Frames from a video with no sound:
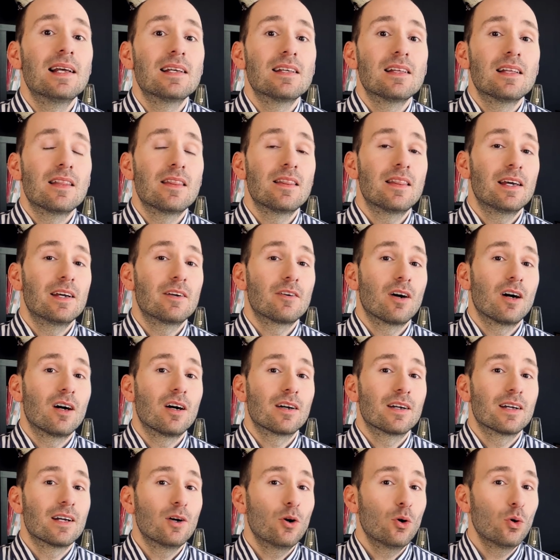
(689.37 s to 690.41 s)
There
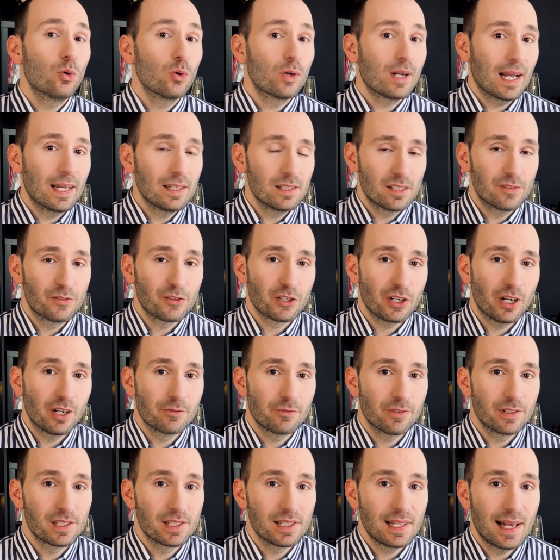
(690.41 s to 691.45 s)
are all kinds of
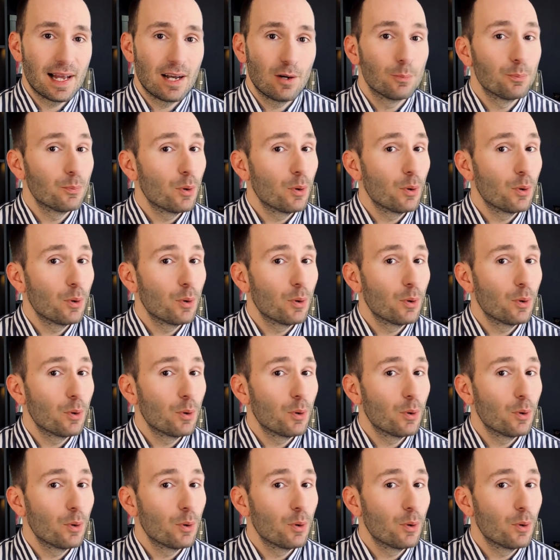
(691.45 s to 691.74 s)
genres now: